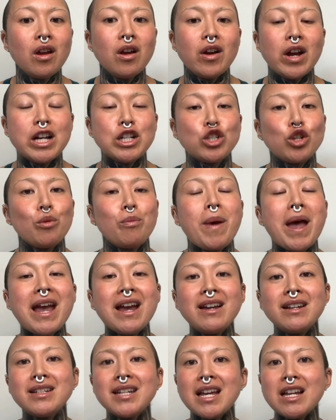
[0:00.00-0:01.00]
Right? So pay
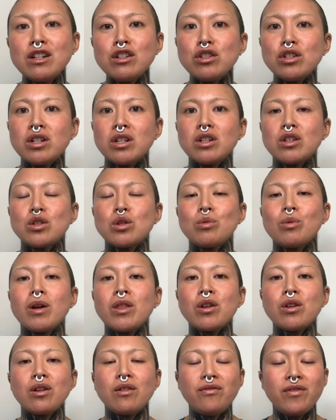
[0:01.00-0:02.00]
attention to
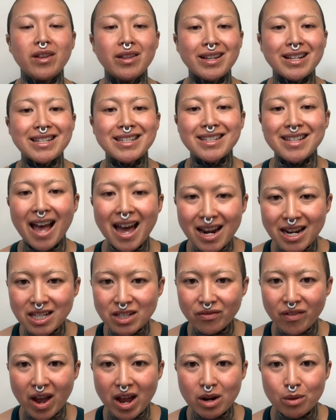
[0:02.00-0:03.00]
whether you're feeling
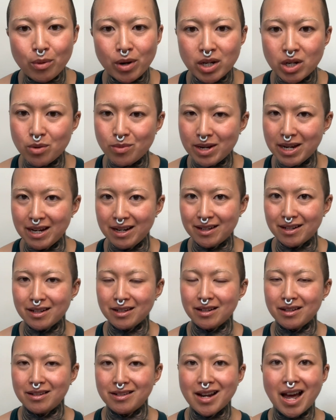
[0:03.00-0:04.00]
satisfied when you eat,
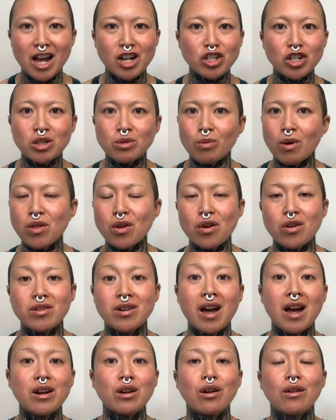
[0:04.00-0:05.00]
not just whether or
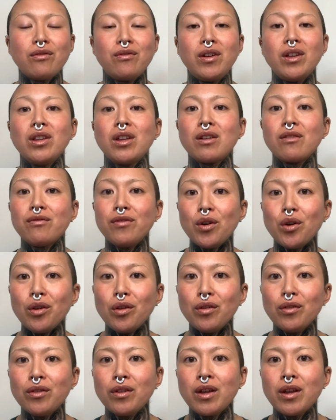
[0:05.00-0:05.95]
not you're feeling full.